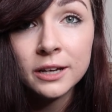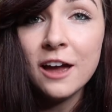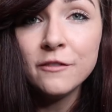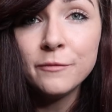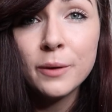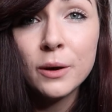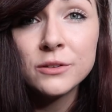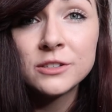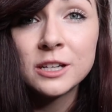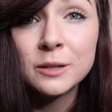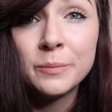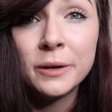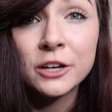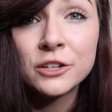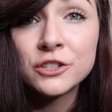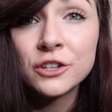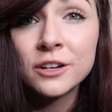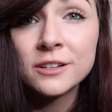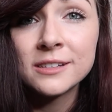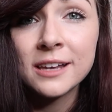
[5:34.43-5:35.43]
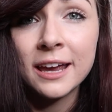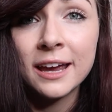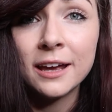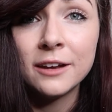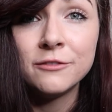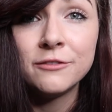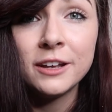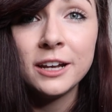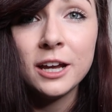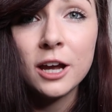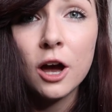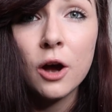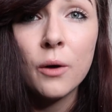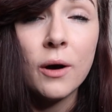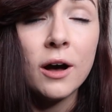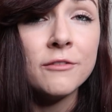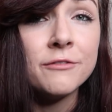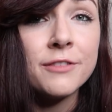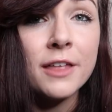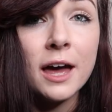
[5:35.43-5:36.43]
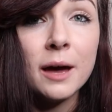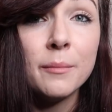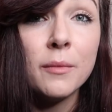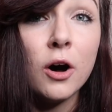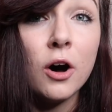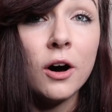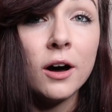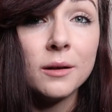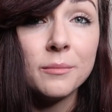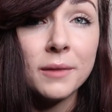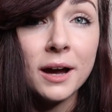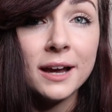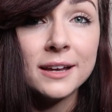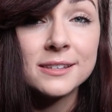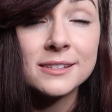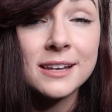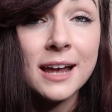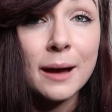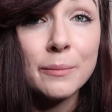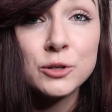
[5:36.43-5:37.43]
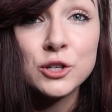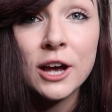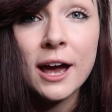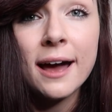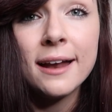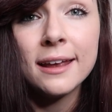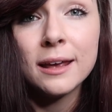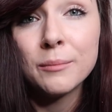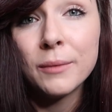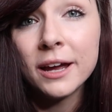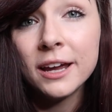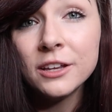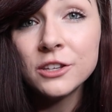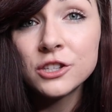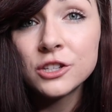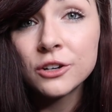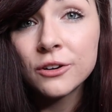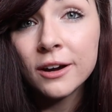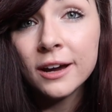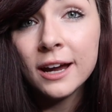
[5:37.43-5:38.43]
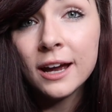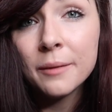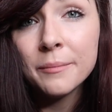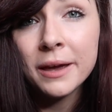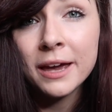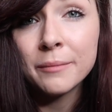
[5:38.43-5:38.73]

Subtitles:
I've posted pictures and video of them on my Snapchat and my Instagram